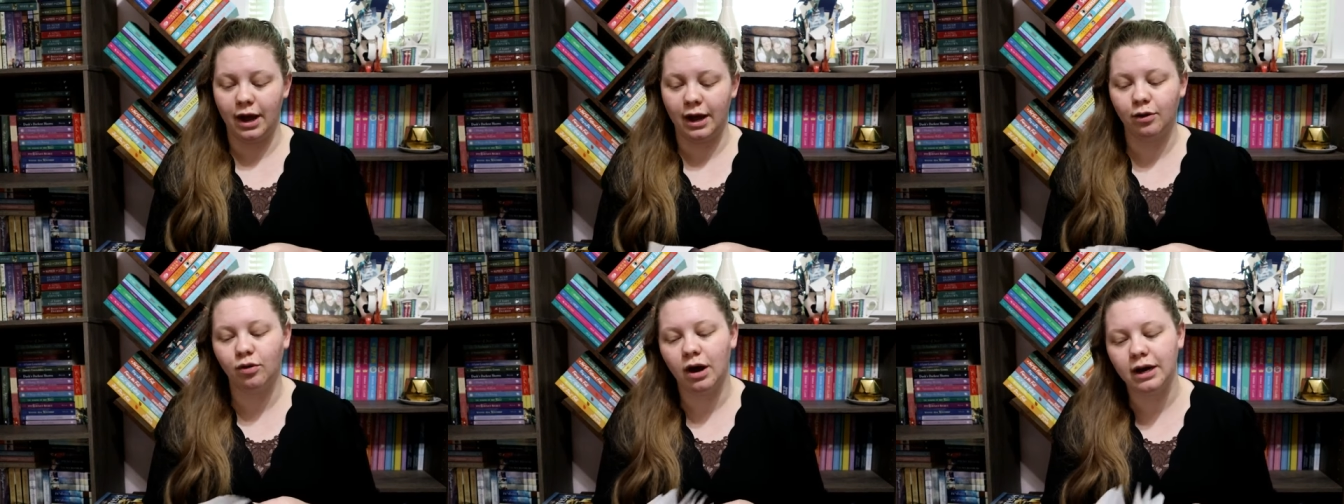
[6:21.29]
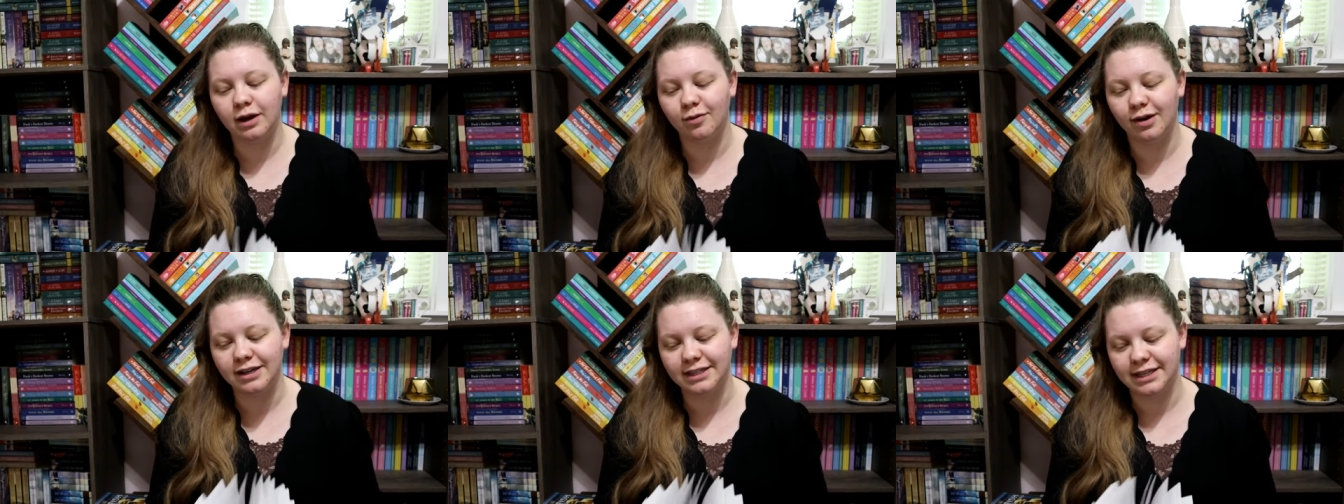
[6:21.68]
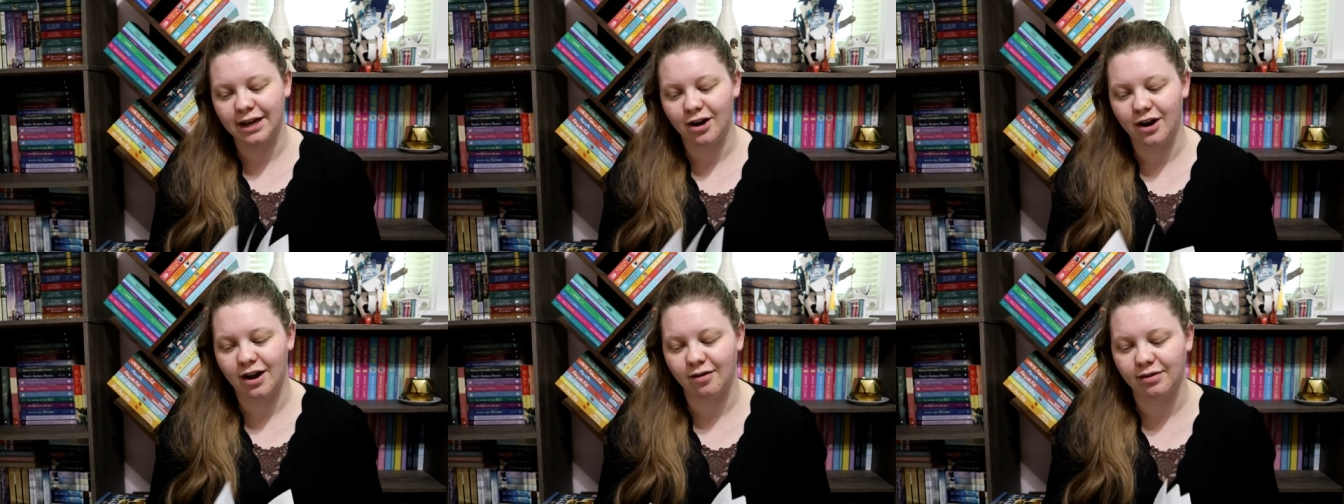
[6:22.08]
and Ronie was
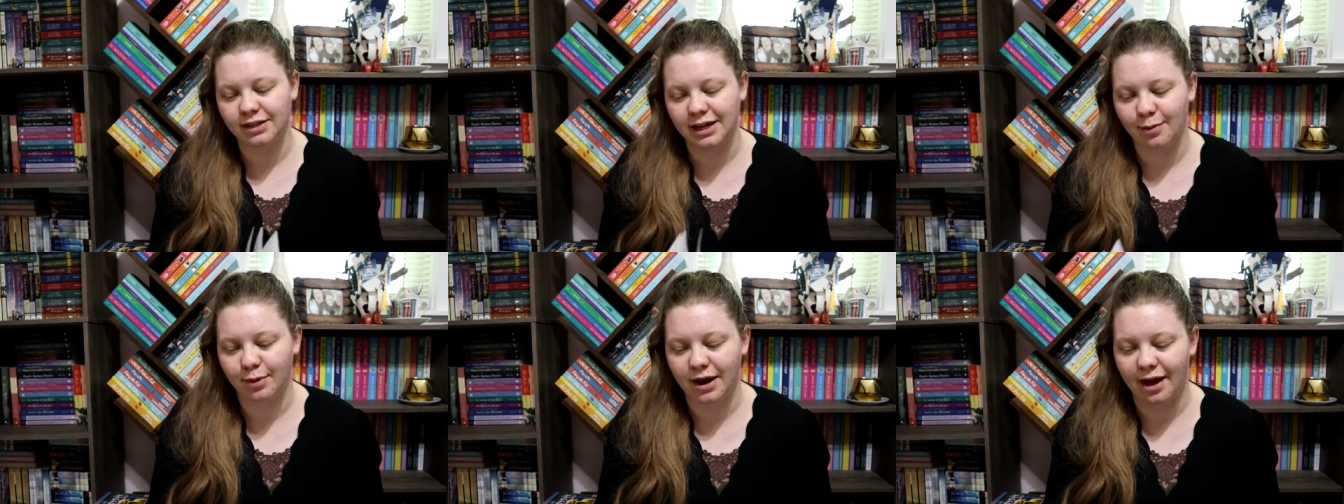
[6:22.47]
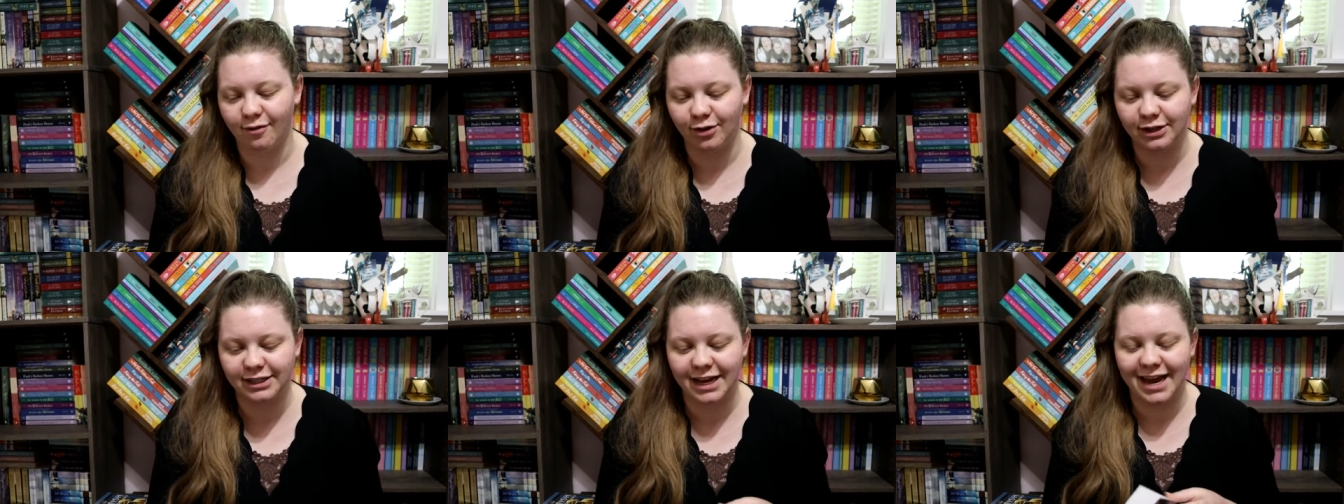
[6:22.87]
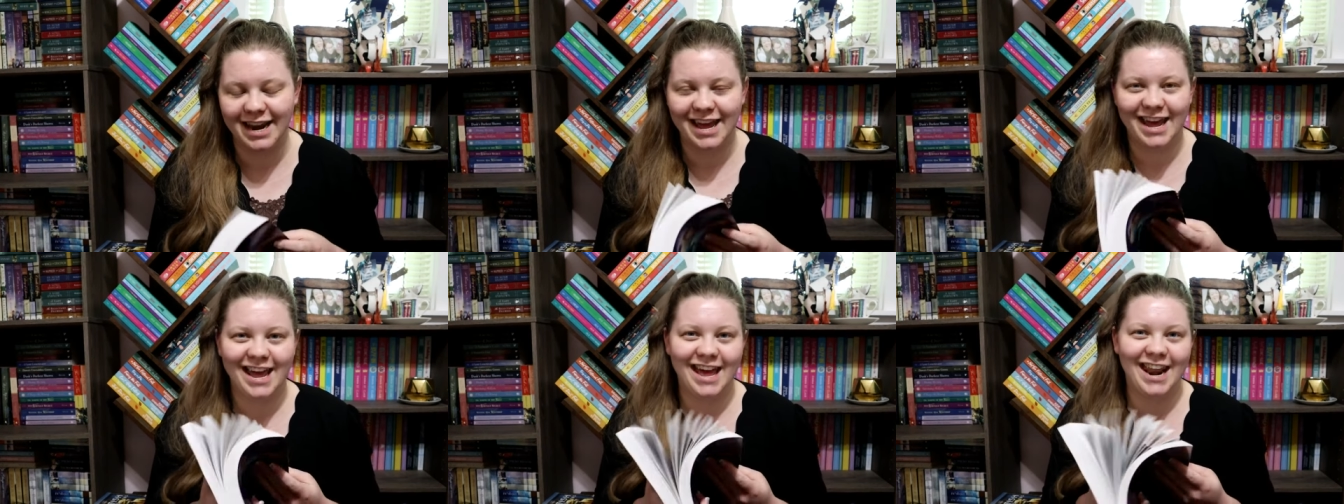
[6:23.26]
there and I was able to have her
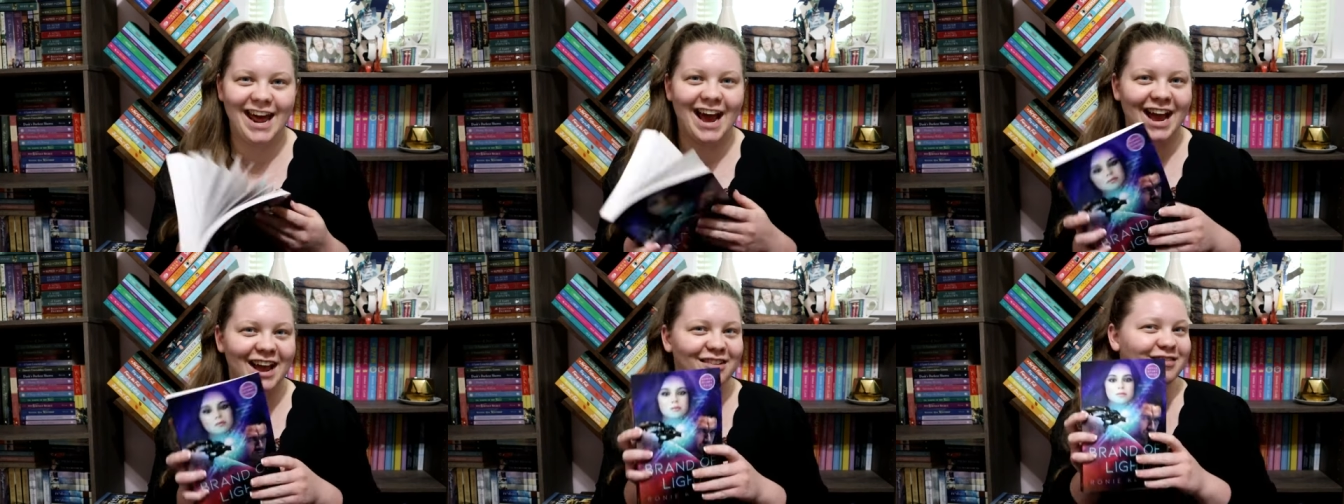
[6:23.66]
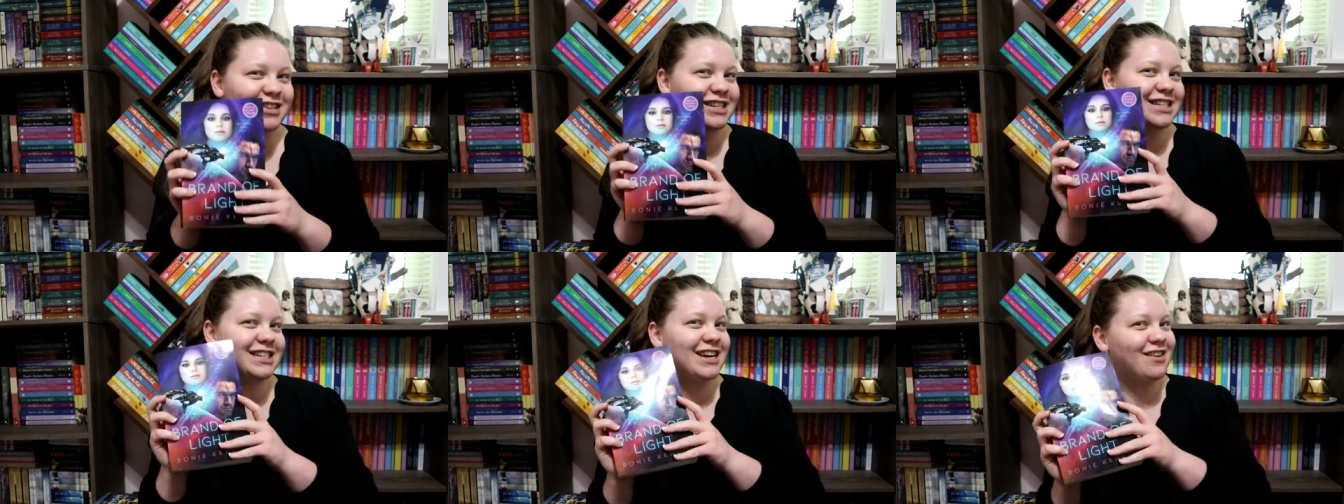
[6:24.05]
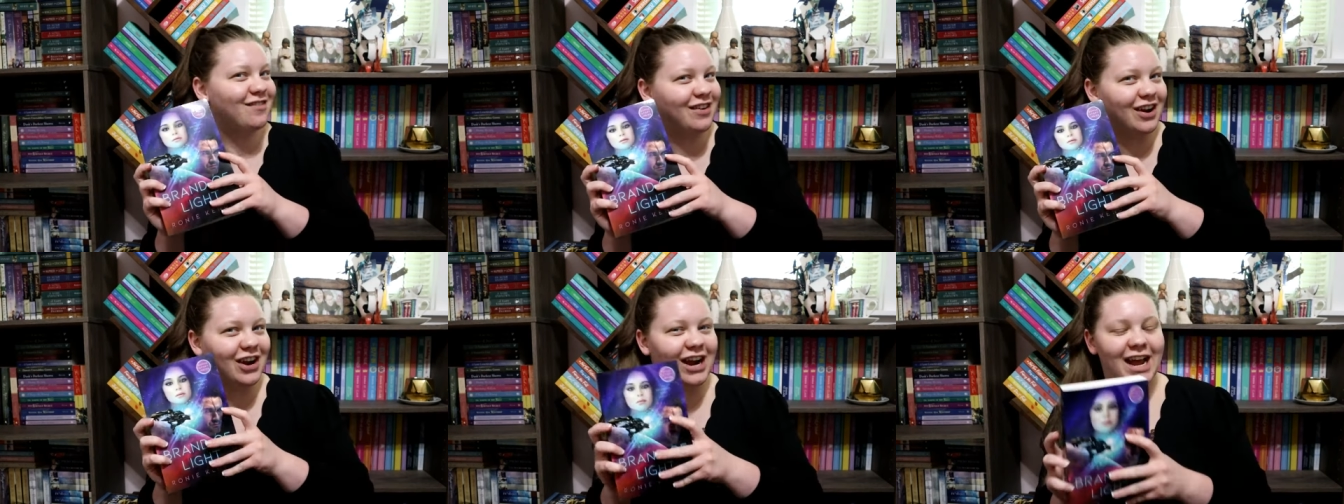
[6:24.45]
sign it and I'm just
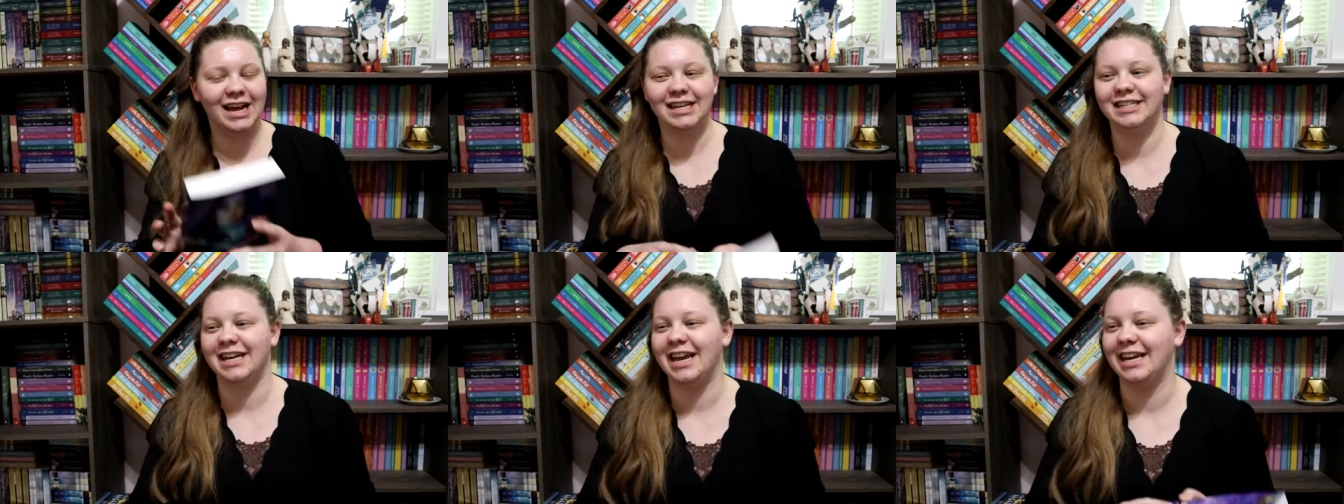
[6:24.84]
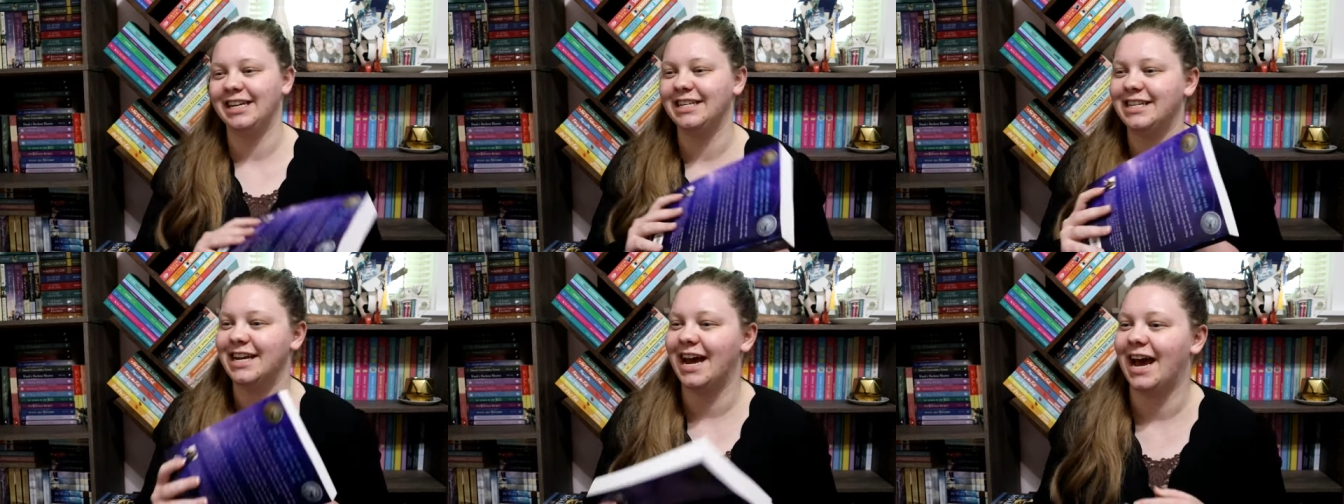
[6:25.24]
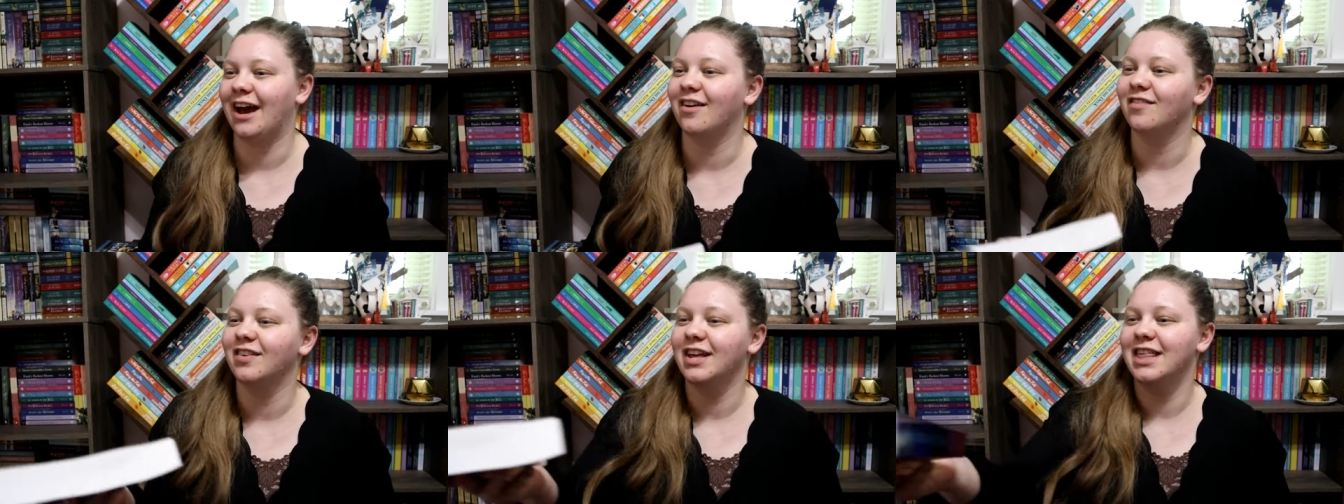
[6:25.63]
very excited to
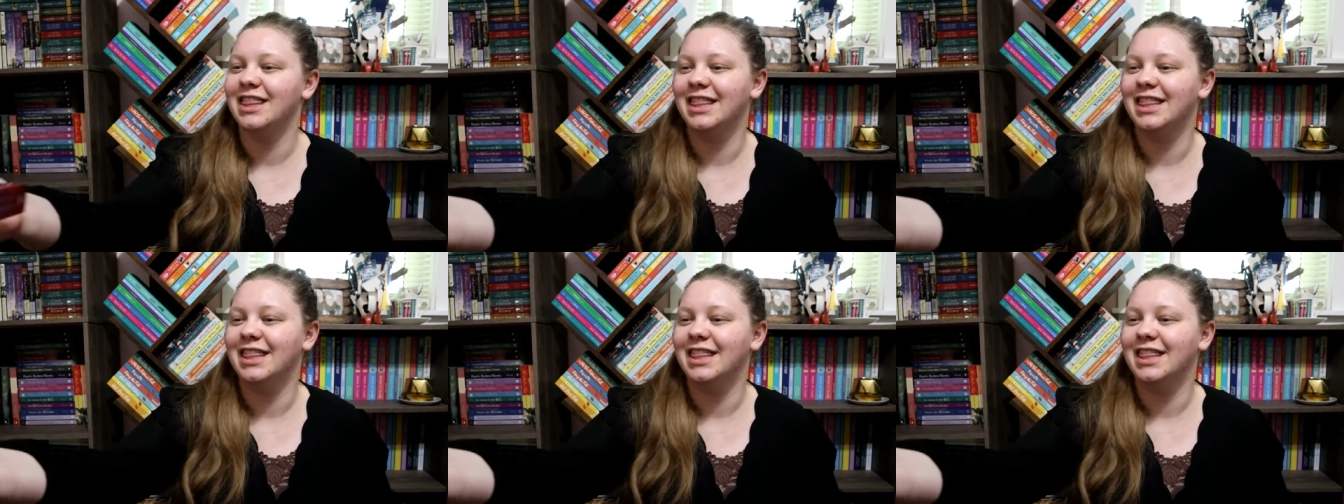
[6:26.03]
have